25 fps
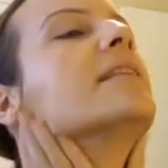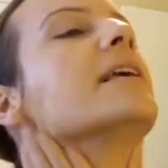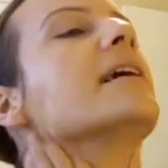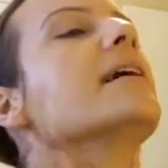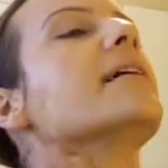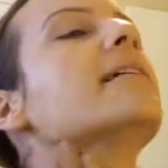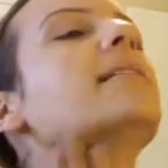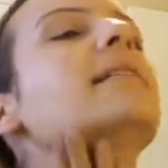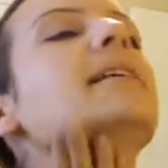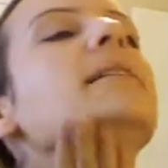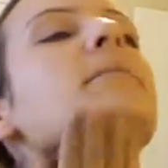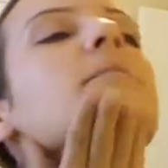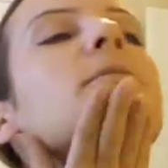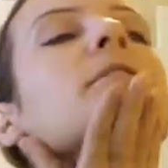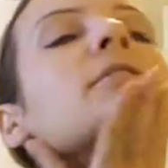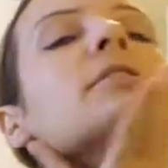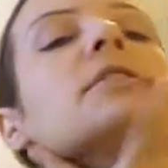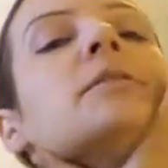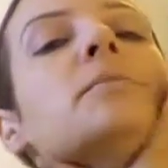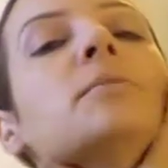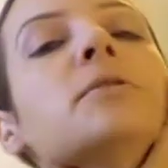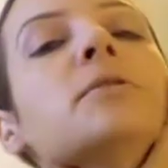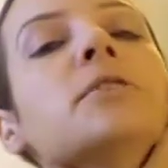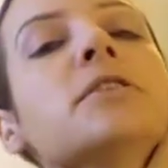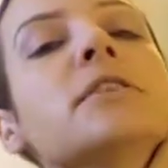and then
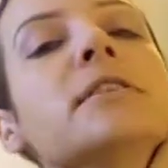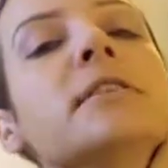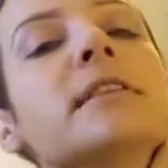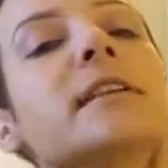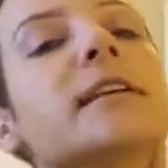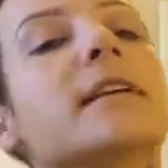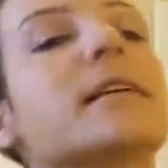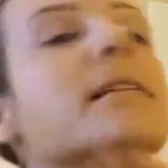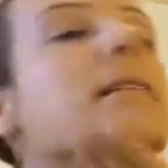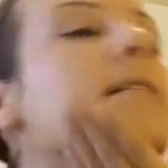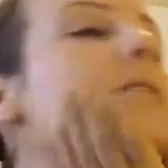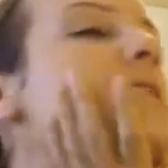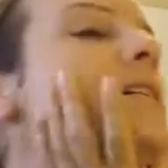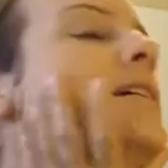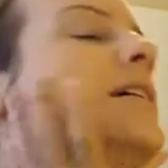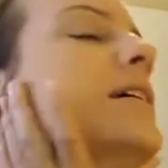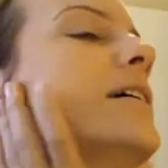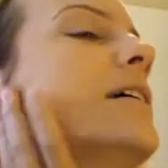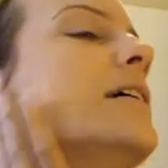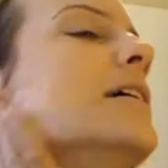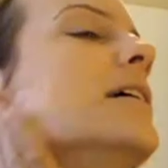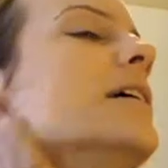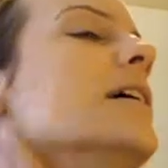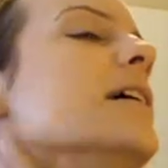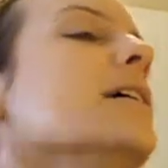most importantly,
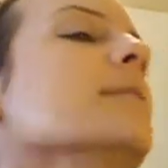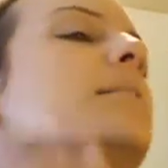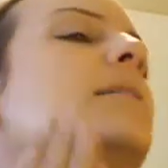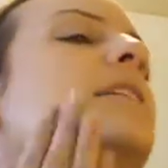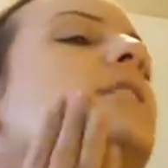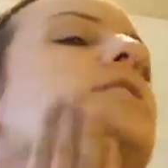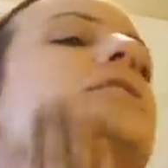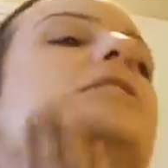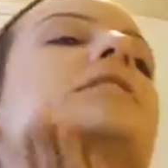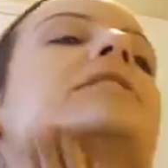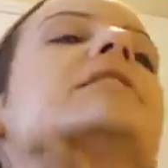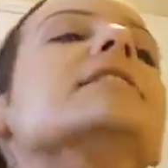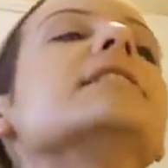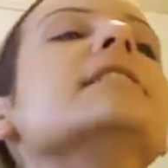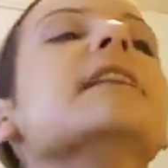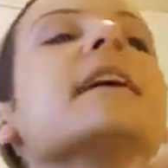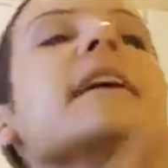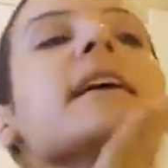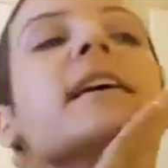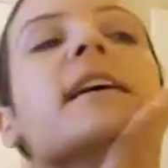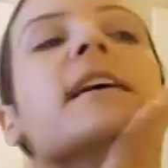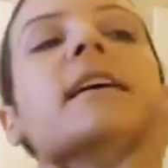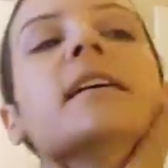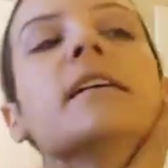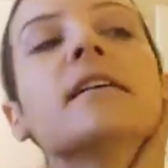I make sure I
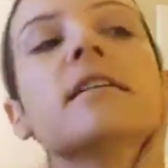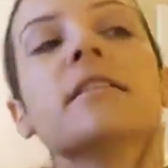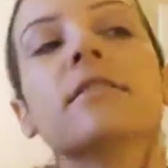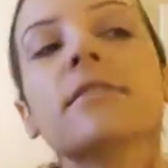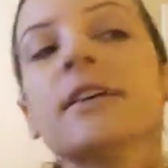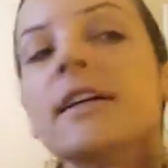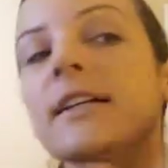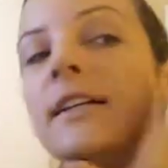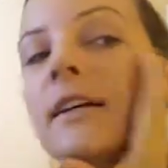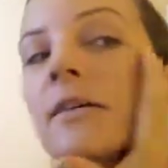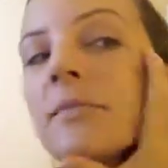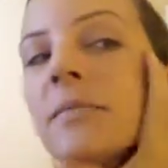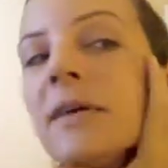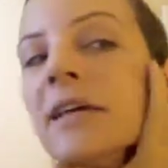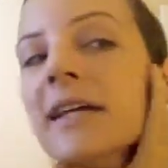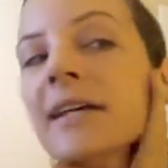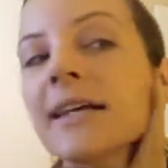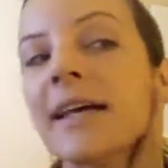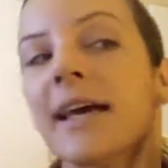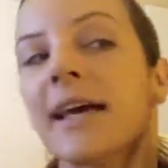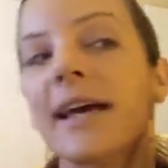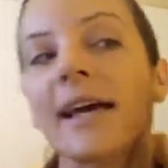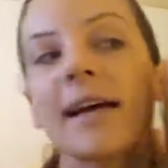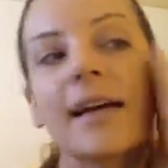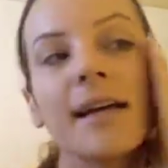get all the way down my
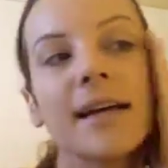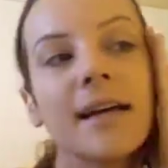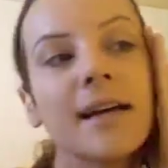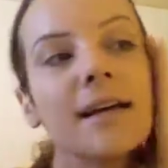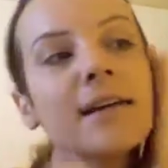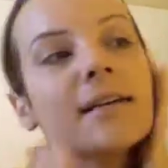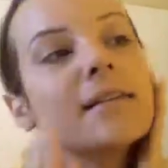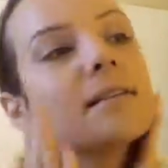neck